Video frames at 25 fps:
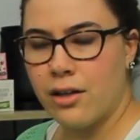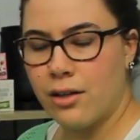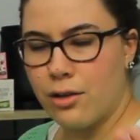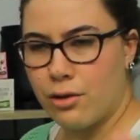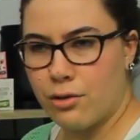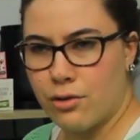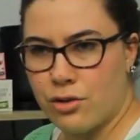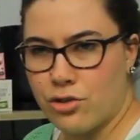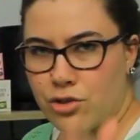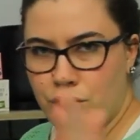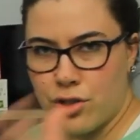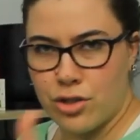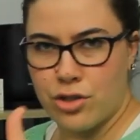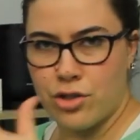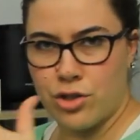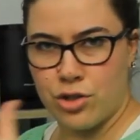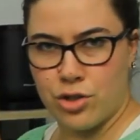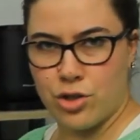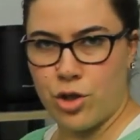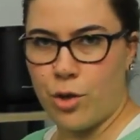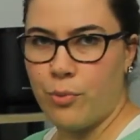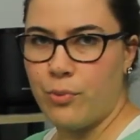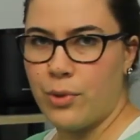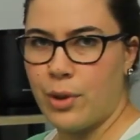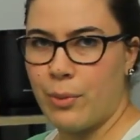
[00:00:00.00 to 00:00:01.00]
You can just
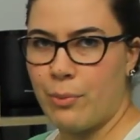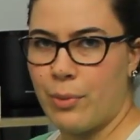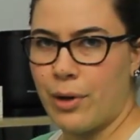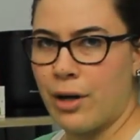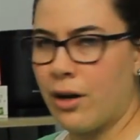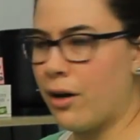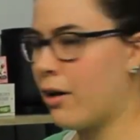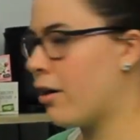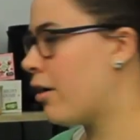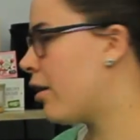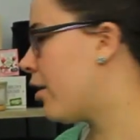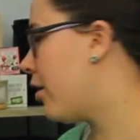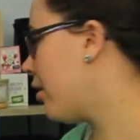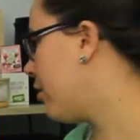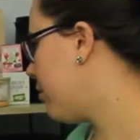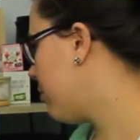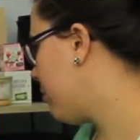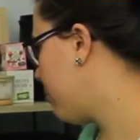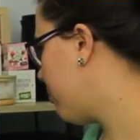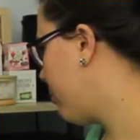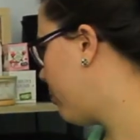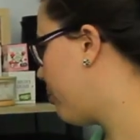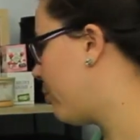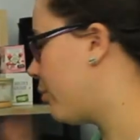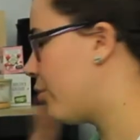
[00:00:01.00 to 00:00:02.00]
chop the butter,
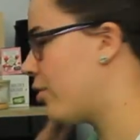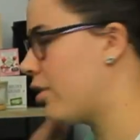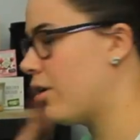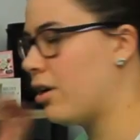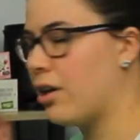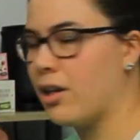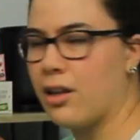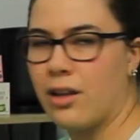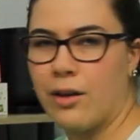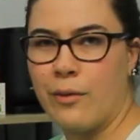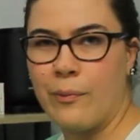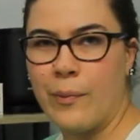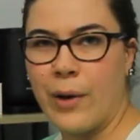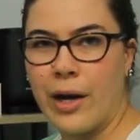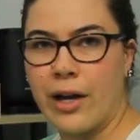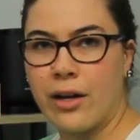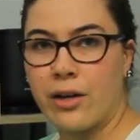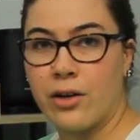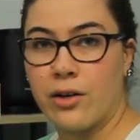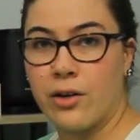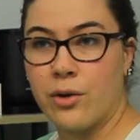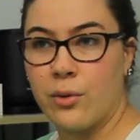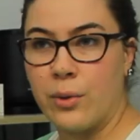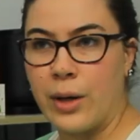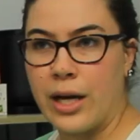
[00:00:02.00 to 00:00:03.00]
put it in the
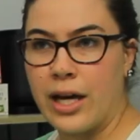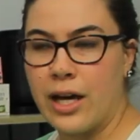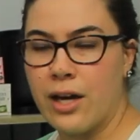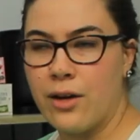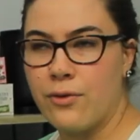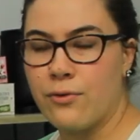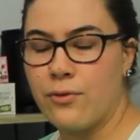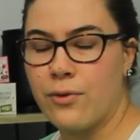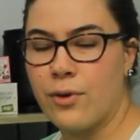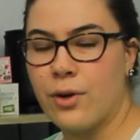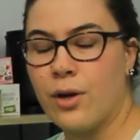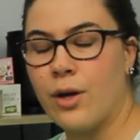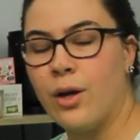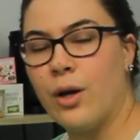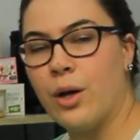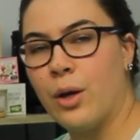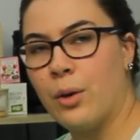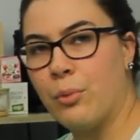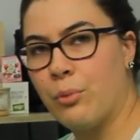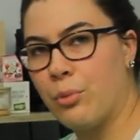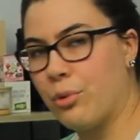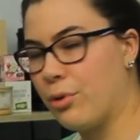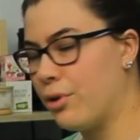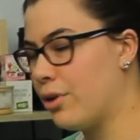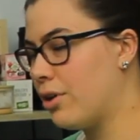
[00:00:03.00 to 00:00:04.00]
microwave,
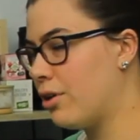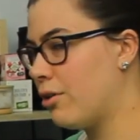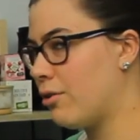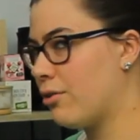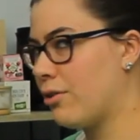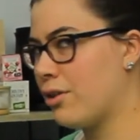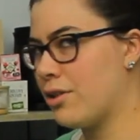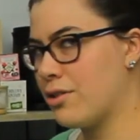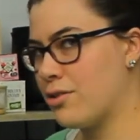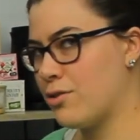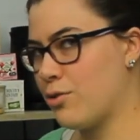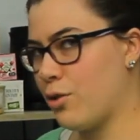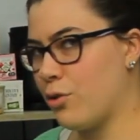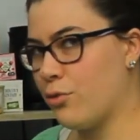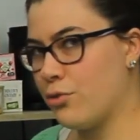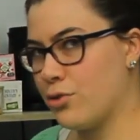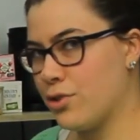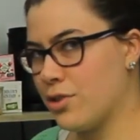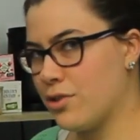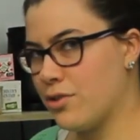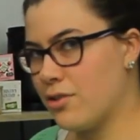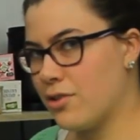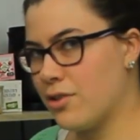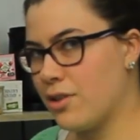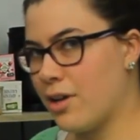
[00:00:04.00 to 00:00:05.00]
put it on the
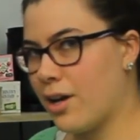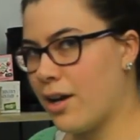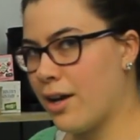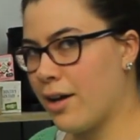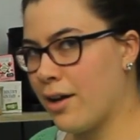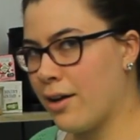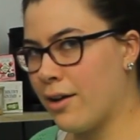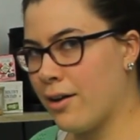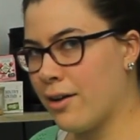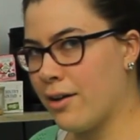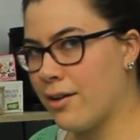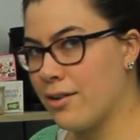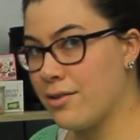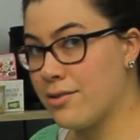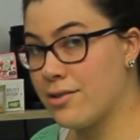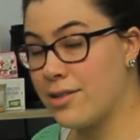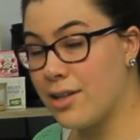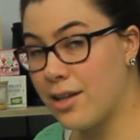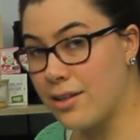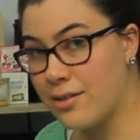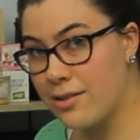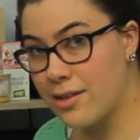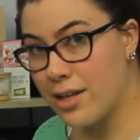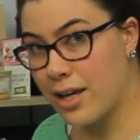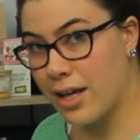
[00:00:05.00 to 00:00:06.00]
soften
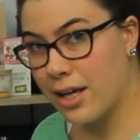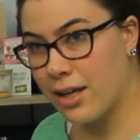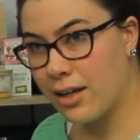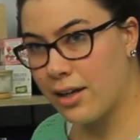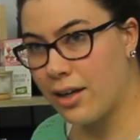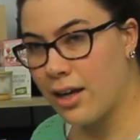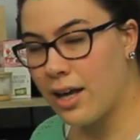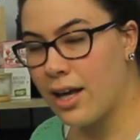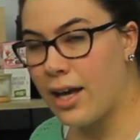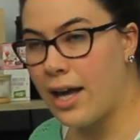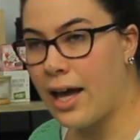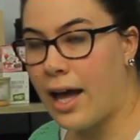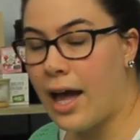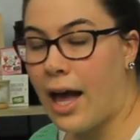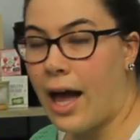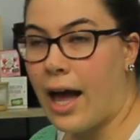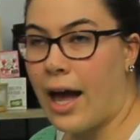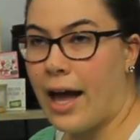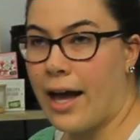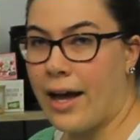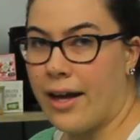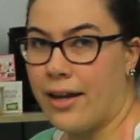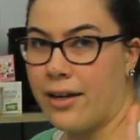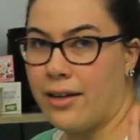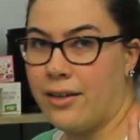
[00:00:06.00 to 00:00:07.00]
setting,
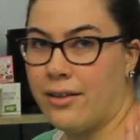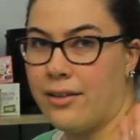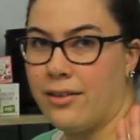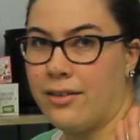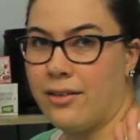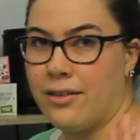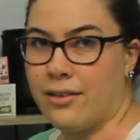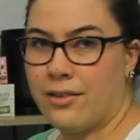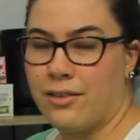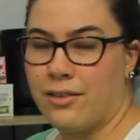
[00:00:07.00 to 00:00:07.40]
and